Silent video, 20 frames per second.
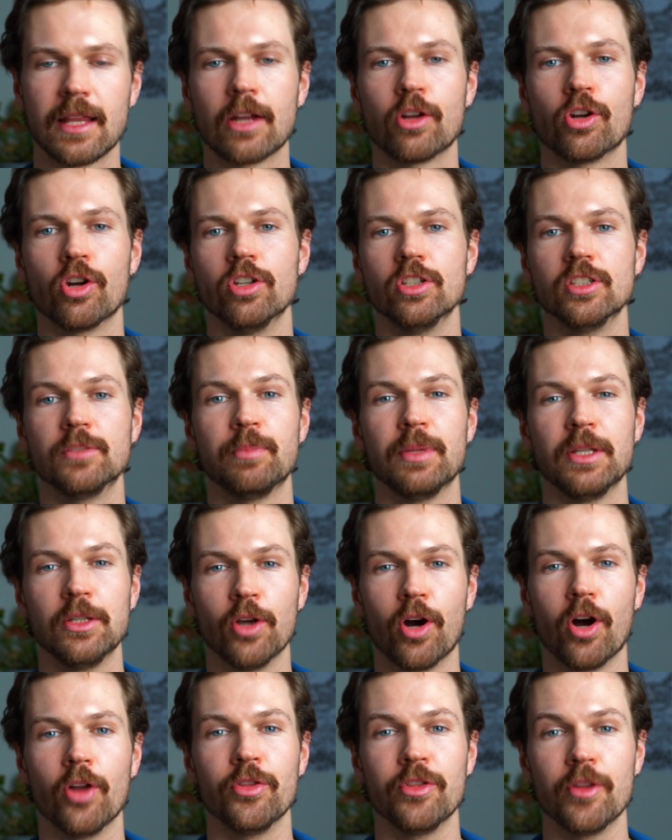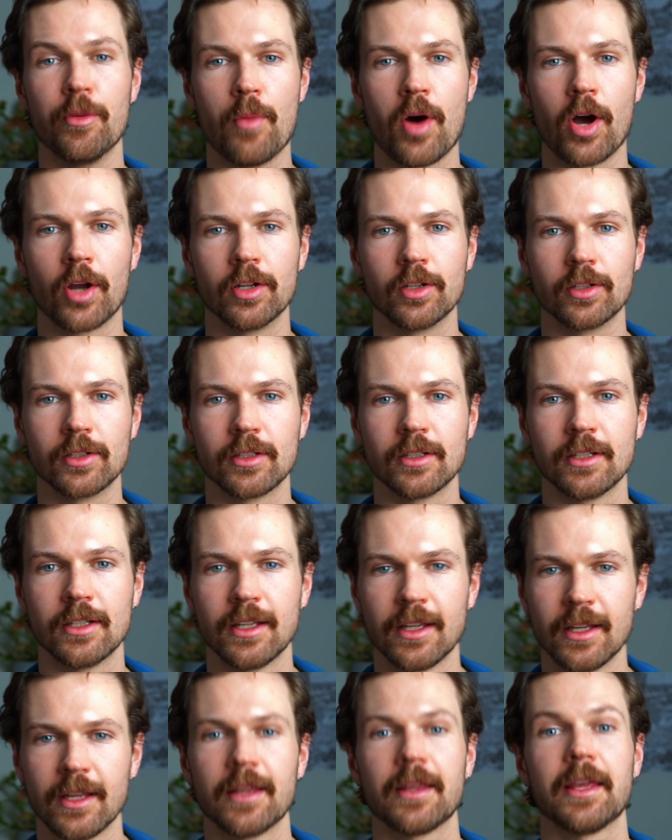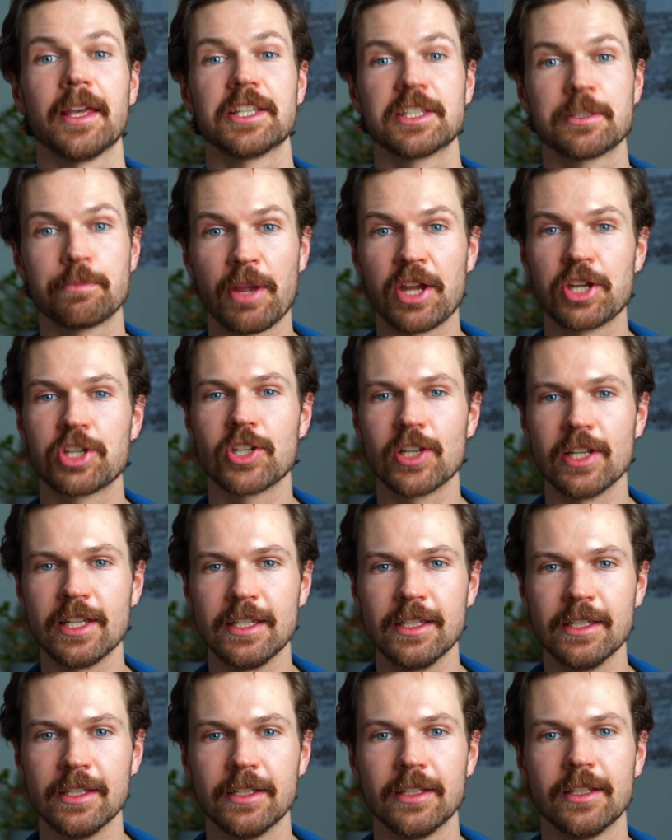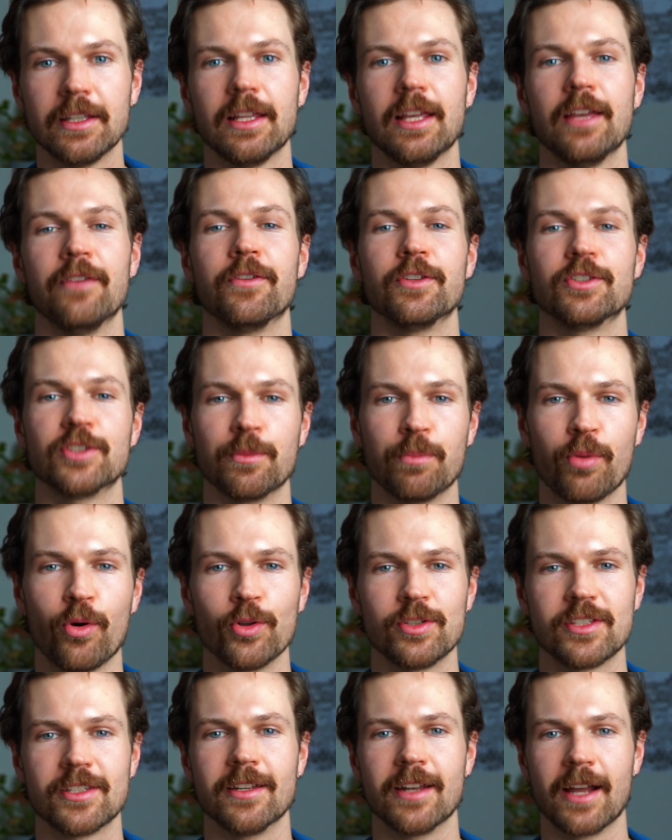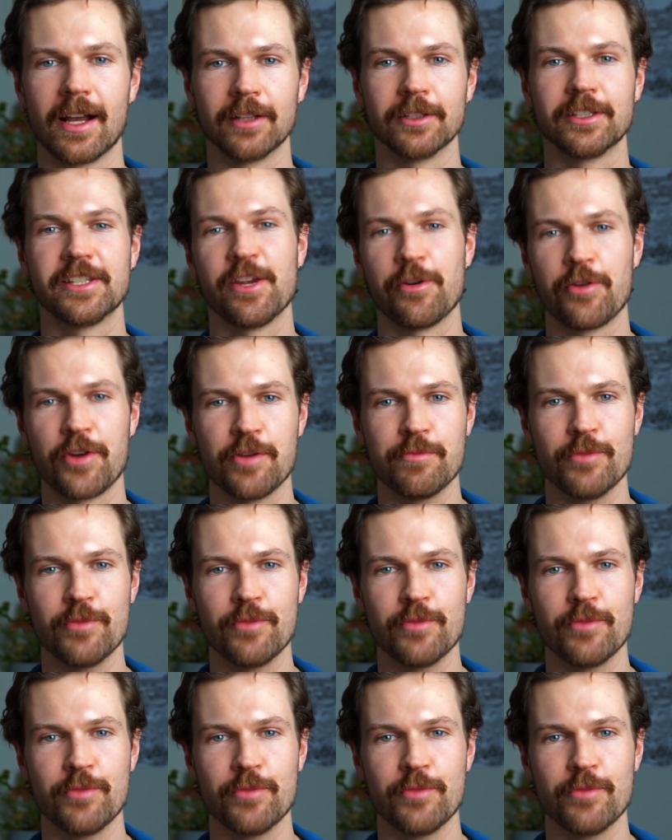that goes beyond the model, especially if it supports an ulterior